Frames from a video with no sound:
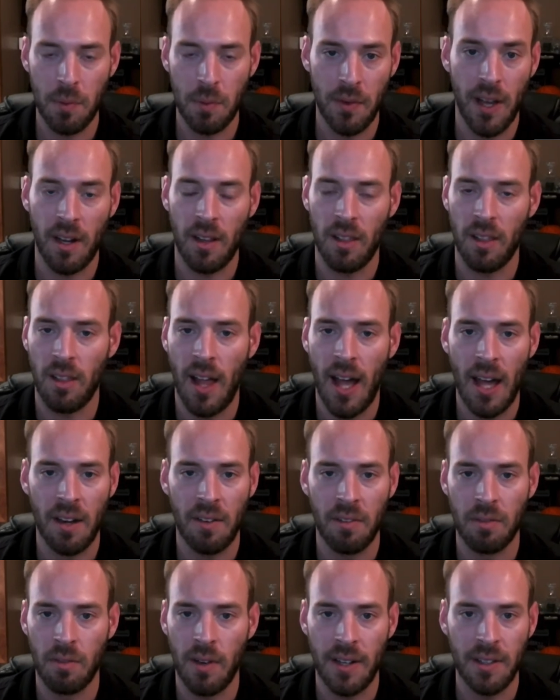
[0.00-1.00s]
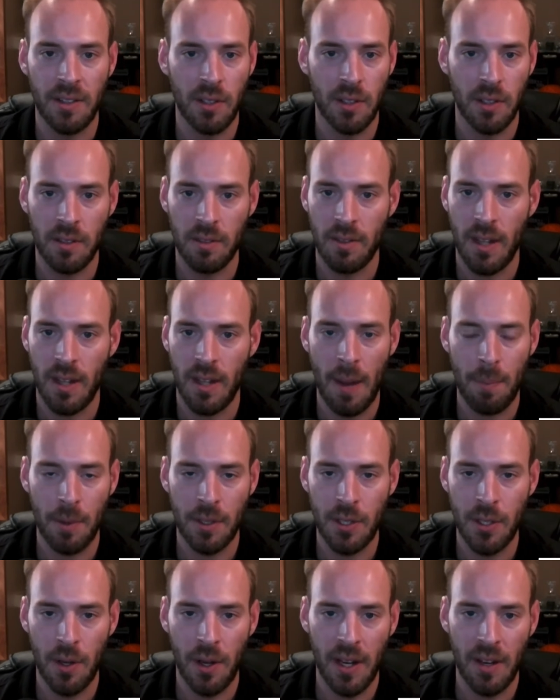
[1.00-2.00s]
We've got a lot of rental
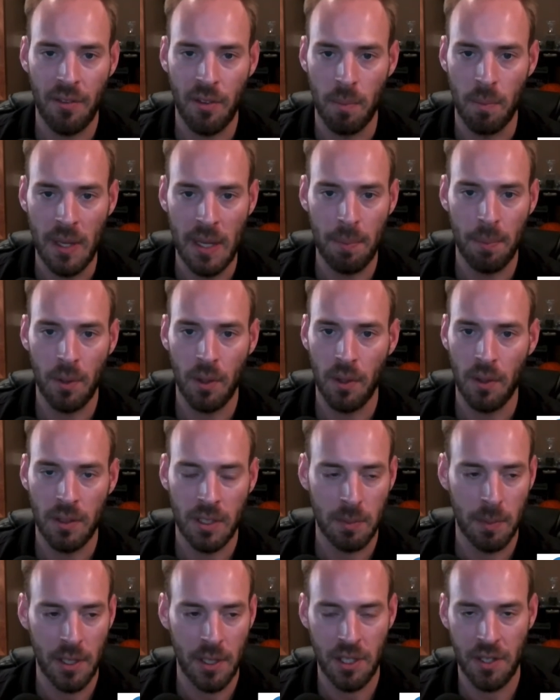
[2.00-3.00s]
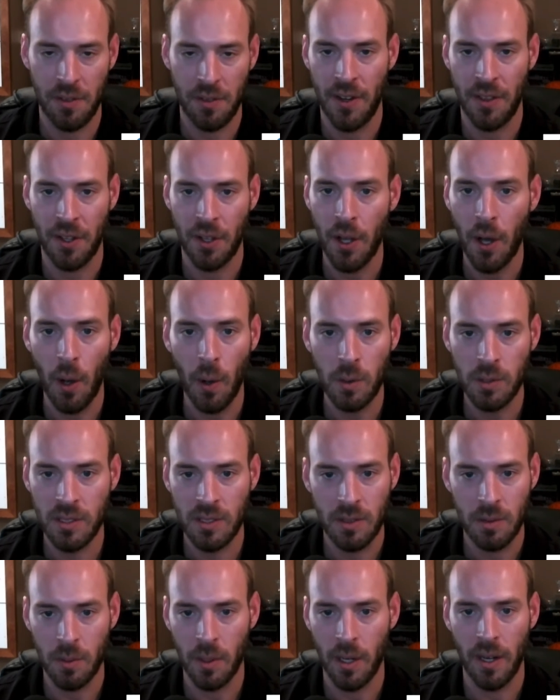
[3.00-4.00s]
opportunity for people, especially if you're on the
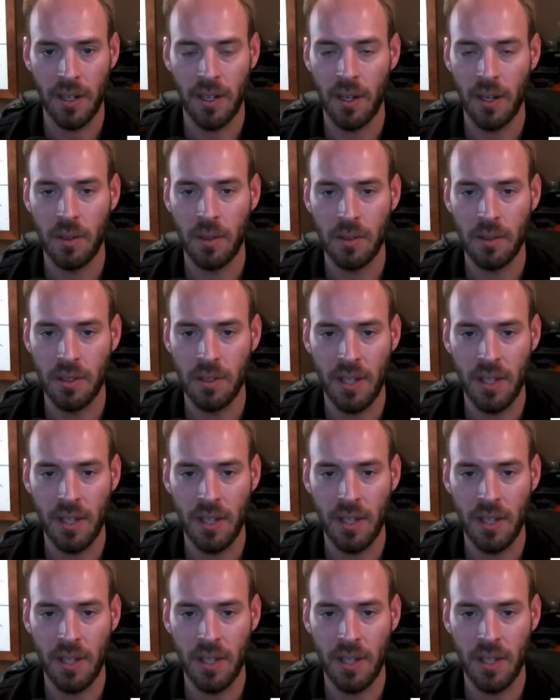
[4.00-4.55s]
coast where, you